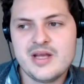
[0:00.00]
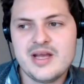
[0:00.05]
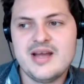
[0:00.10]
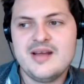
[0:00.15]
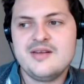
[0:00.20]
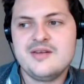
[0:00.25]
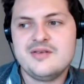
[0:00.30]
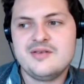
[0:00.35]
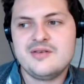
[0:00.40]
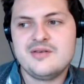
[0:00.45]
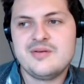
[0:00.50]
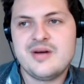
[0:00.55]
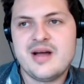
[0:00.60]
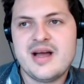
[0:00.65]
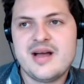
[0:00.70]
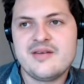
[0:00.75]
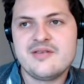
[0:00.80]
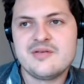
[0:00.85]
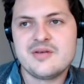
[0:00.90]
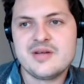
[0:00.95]
and you
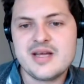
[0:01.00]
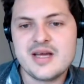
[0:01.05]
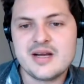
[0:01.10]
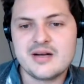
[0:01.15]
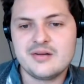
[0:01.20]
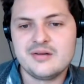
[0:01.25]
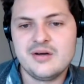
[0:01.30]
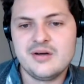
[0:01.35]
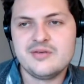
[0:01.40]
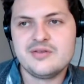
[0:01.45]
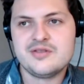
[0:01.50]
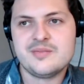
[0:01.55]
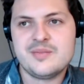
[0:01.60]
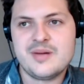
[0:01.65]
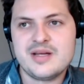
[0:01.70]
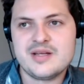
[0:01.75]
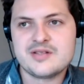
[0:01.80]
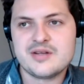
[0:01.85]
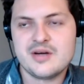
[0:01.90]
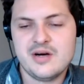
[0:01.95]
can get loans
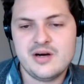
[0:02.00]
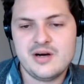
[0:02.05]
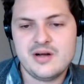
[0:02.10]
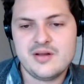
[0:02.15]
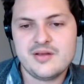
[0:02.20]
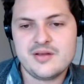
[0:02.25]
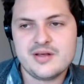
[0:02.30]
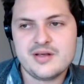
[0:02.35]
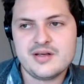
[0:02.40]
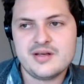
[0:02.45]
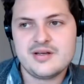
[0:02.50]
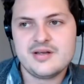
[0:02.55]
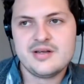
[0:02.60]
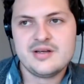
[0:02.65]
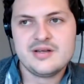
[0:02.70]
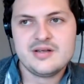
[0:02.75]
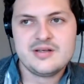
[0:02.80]
based on the,